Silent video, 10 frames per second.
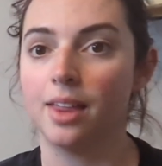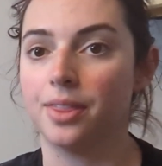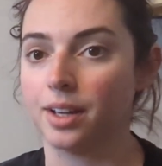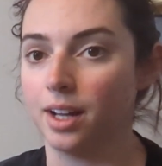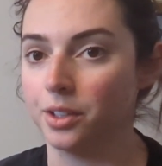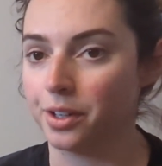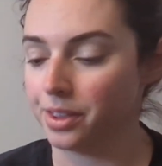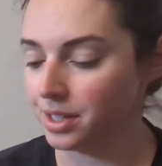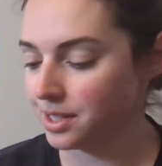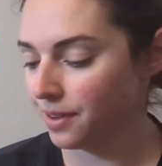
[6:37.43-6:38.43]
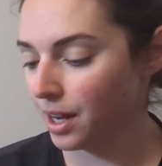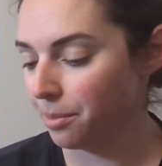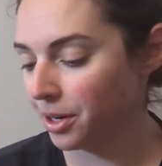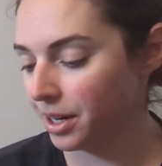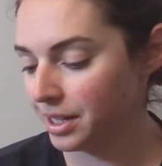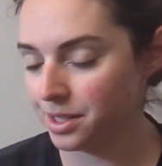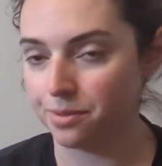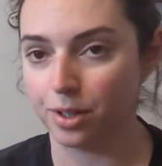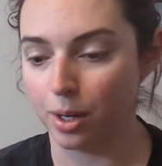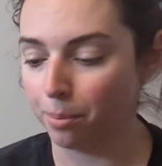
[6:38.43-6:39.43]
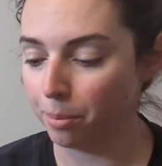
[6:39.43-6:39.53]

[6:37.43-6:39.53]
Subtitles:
The color in this fiber is from